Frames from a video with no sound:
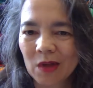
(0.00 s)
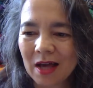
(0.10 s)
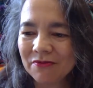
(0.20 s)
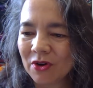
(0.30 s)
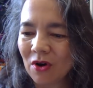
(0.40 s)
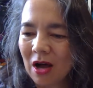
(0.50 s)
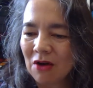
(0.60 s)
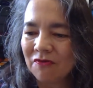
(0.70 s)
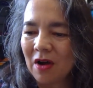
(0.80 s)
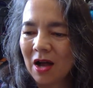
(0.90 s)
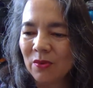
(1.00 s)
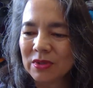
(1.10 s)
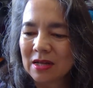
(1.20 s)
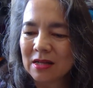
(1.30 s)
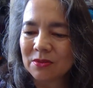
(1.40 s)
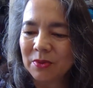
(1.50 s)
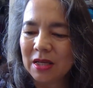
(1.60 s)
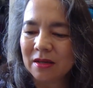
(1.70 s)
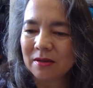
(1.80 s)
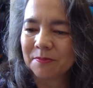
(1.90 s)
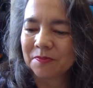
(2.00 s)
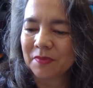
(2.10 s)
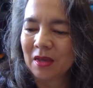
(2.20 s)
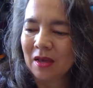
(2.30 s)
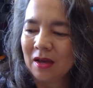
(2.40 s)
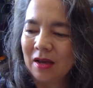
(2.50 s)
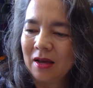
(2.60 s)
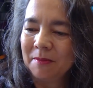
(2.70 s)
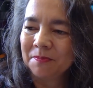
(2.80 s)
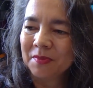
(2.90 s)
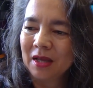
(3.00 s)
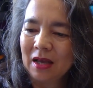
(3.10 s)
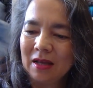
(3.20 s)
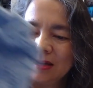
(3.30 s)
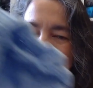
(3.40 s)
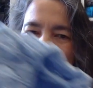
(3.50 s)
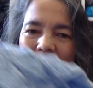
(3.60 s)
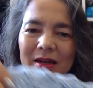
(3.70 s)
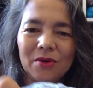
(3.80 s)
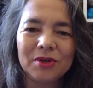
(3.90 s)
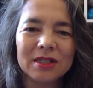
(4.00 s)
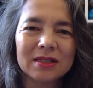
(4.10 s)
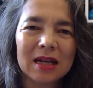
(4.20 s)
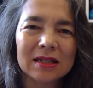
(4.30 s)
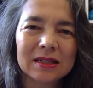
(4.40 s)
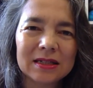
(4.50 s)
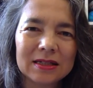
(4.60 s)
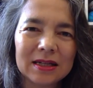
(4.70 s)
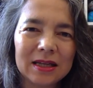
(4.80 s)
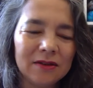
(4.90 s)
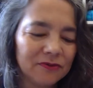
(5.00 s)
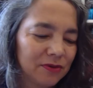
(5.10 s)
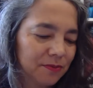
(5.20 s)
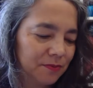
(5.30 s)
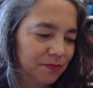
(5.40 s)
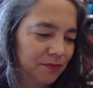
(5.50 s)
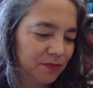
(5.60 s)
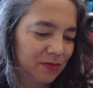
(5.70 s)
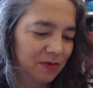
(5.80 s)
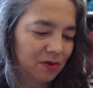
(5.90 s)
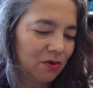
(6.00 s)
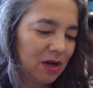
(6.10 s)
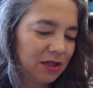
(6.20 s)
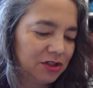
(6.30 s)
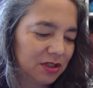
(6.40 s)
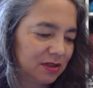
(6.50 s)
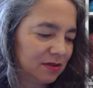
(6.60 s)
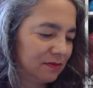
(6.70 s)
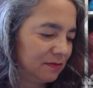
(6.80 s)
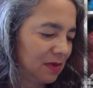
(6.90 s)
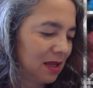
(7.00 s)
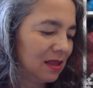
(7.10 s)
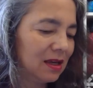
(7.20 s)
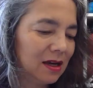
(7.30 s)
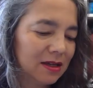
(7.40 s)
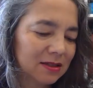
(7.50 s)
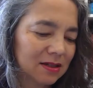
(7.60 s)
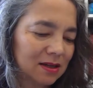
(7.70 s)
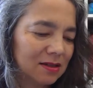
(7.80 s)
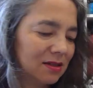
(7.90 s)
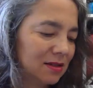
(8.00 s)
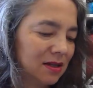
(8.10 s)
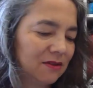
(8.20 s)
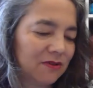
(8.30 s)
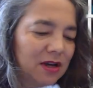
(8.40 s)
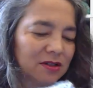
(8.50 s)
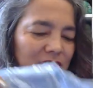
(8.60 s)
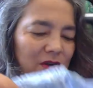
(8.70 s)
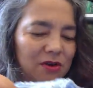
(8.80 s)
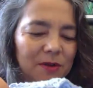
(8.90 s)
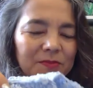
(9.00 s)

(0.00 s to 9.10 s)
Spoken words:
I forgot how far I was last week. Had I already started a sleeve? Or had I just... I think I had started a sleeve. I don't know.